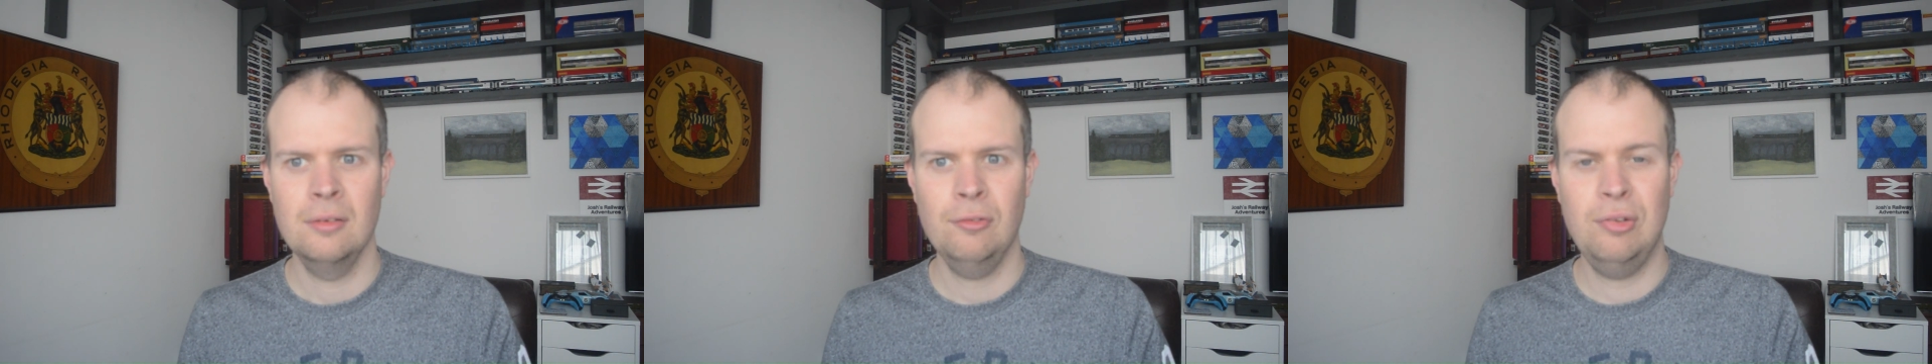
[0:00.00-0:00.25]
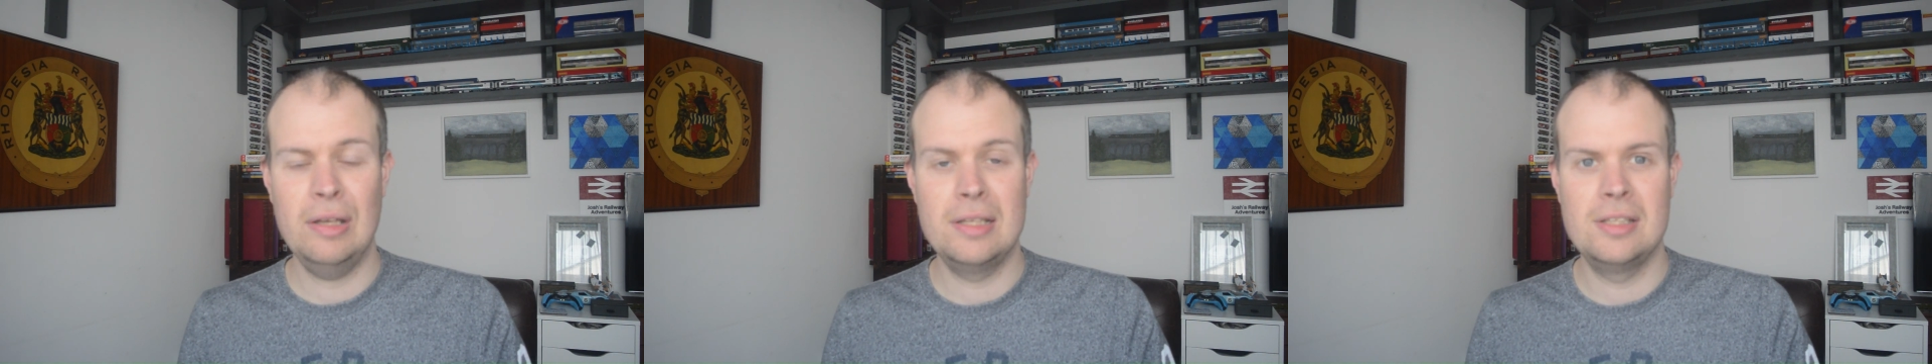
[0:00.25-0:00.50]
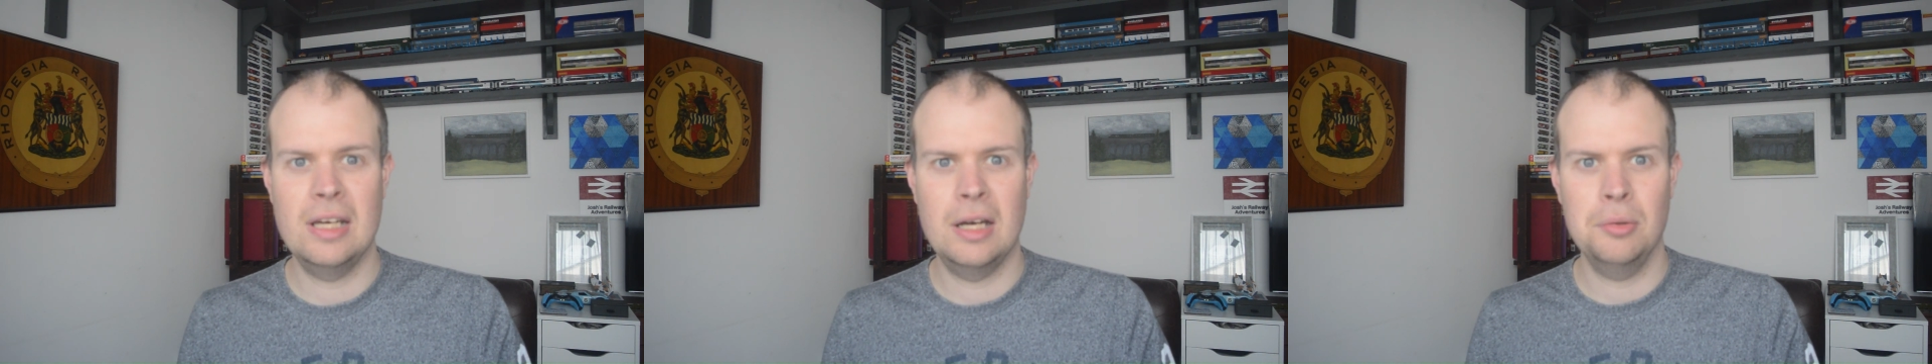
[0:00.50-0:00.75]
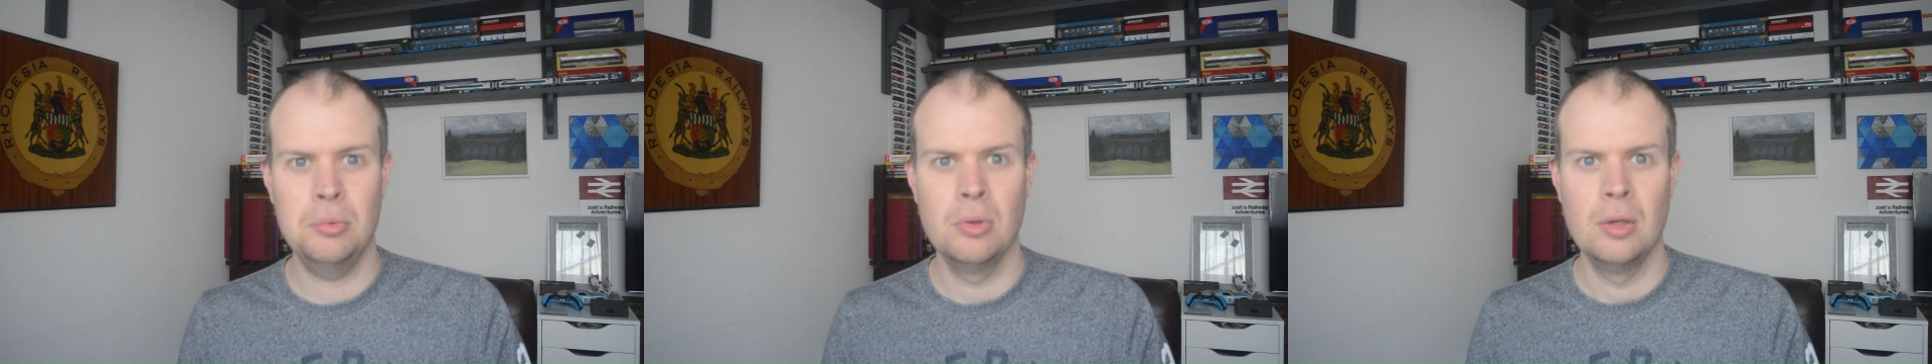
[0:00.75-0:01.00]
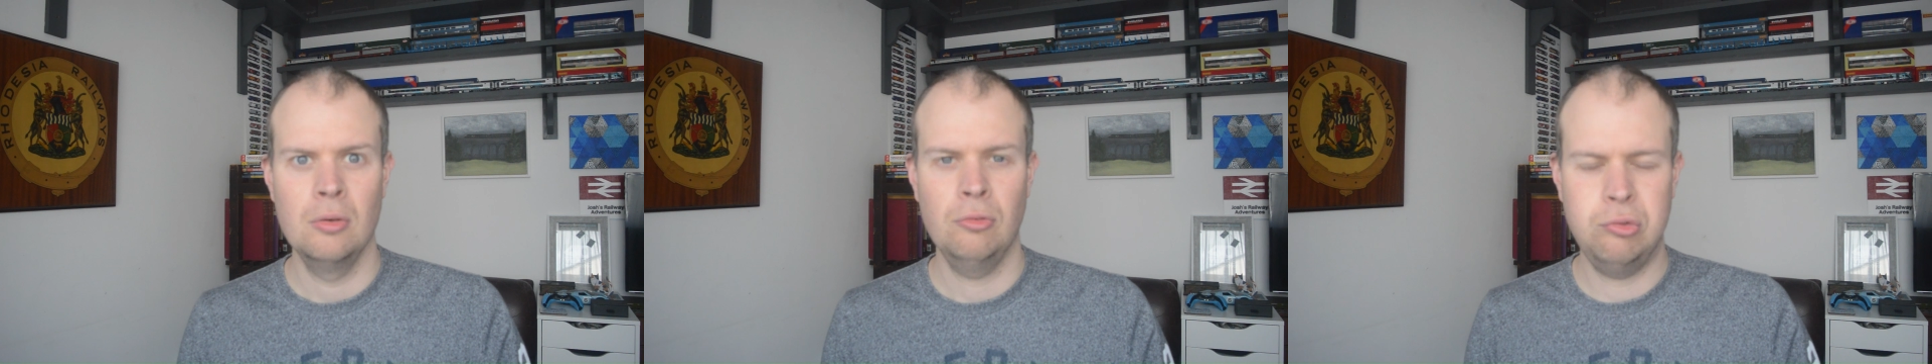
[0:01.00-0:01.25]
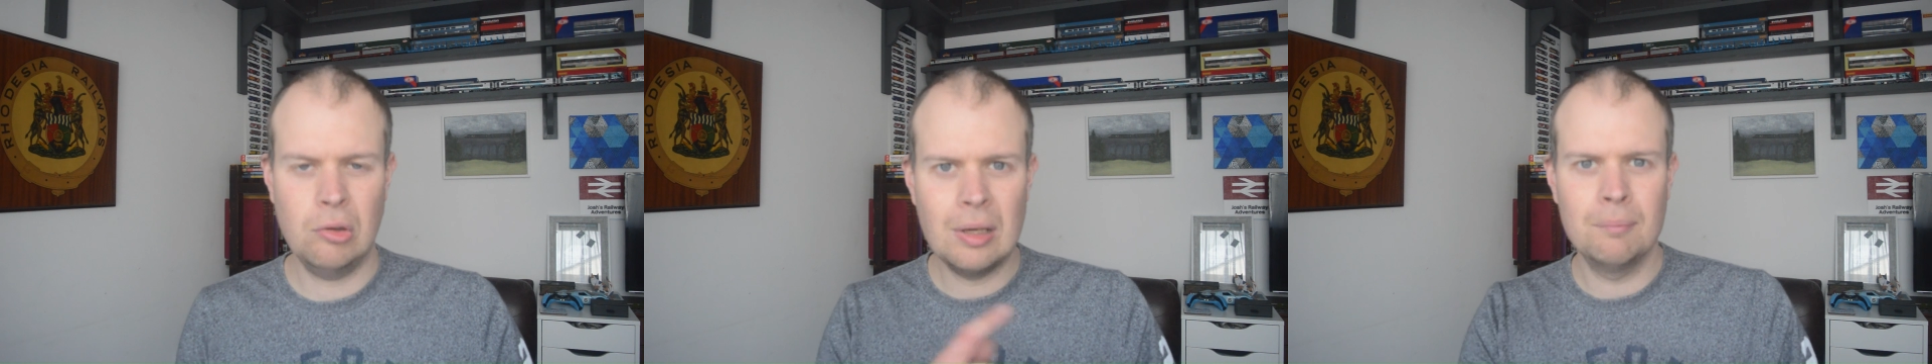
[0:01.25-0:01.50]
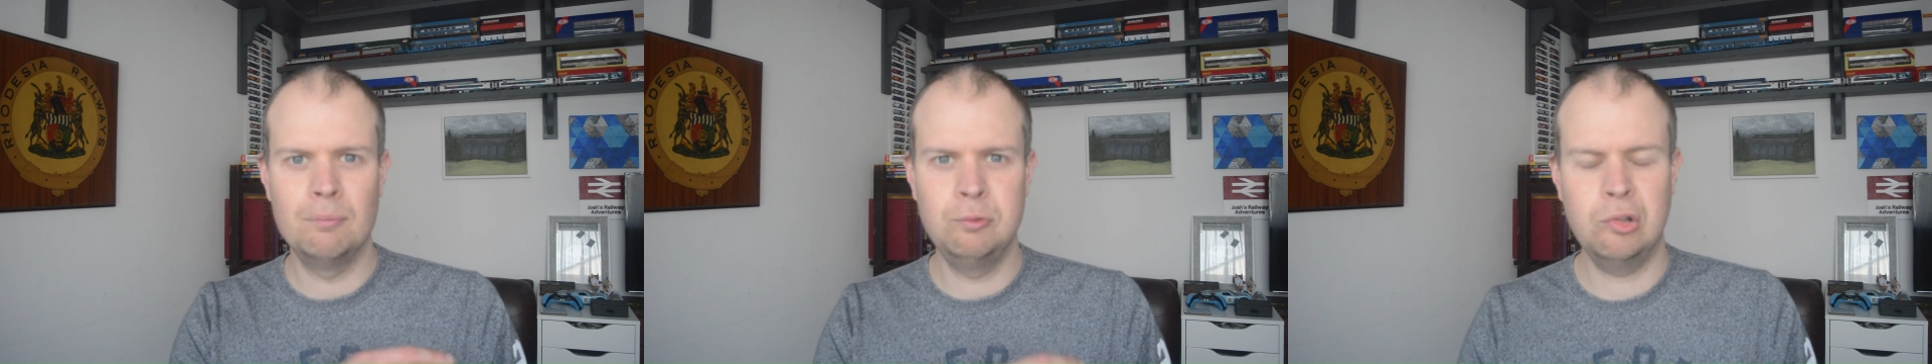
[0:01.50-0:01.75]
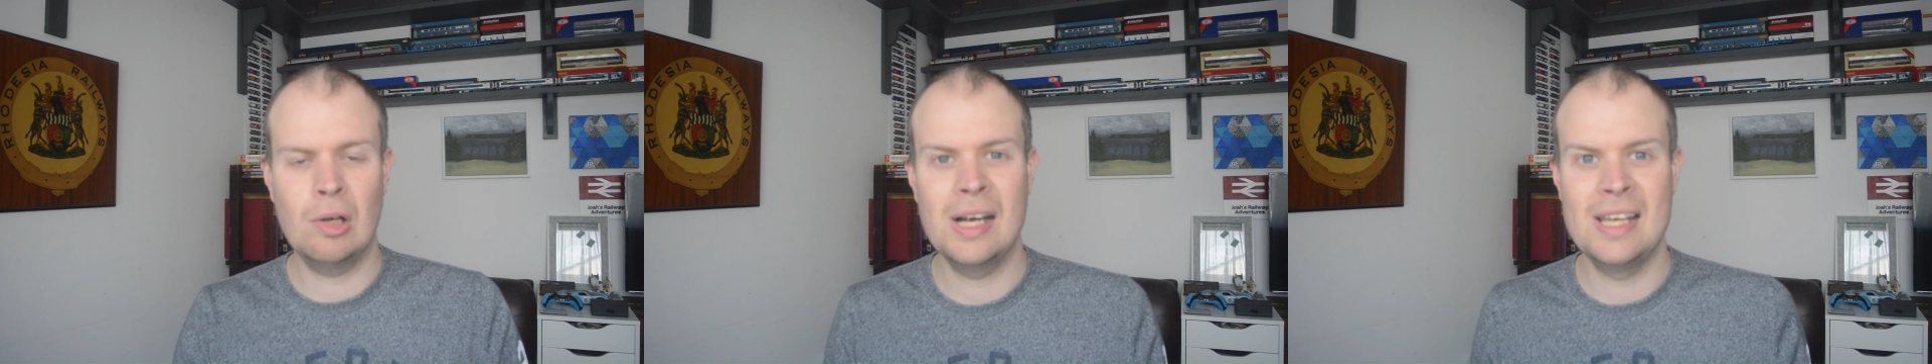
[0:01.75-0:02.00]
video from
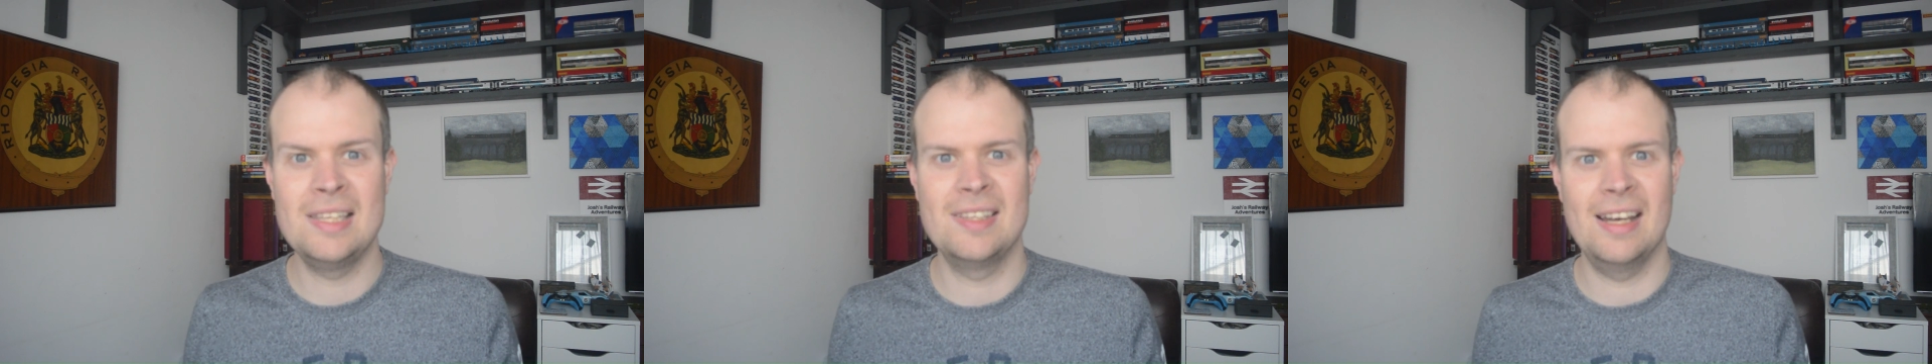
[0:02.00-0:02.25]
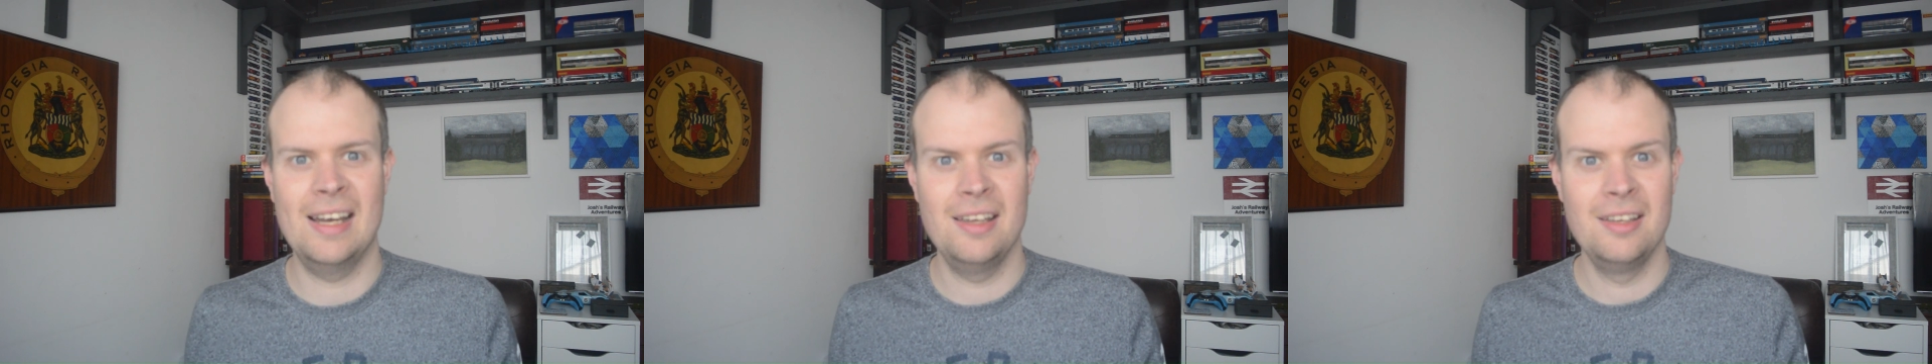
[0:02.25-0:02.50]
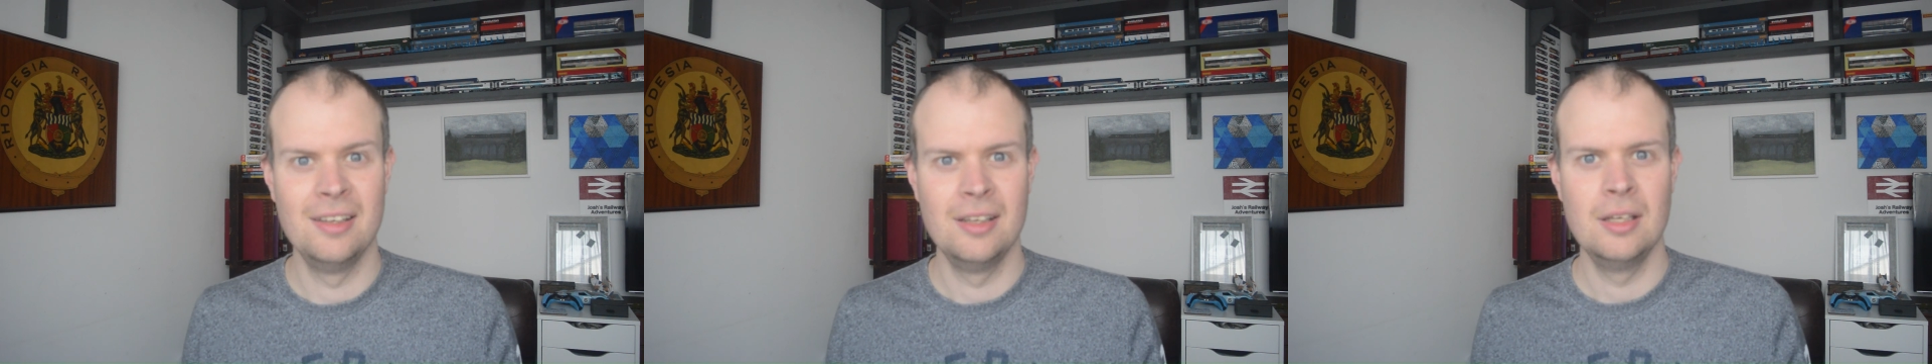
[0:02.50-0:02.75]
Friday.